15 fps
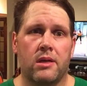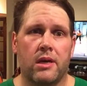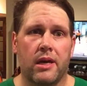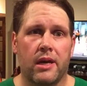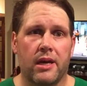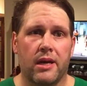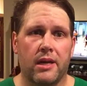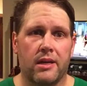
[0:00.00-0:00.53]

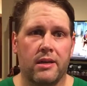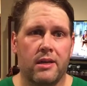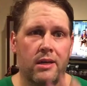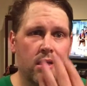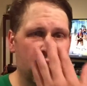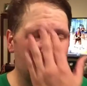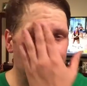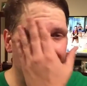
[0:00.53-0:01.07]
And
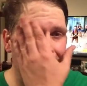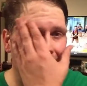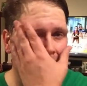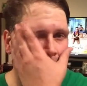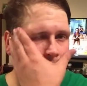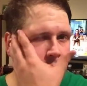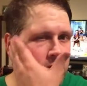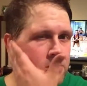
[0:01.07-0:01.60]

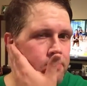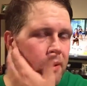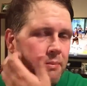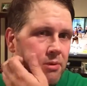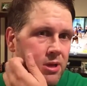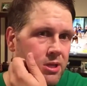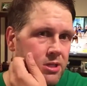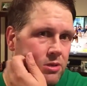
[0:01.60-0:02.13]
most
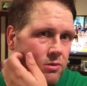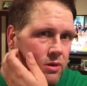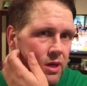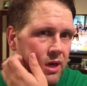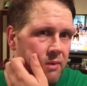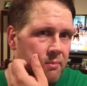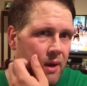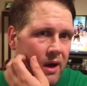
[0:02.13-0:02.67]
people can do it
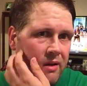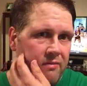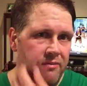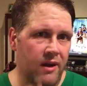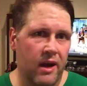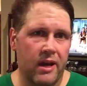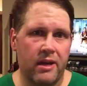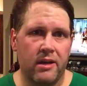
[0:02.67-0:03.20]

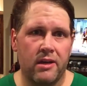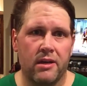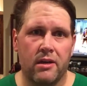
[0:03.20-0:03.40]
unmodified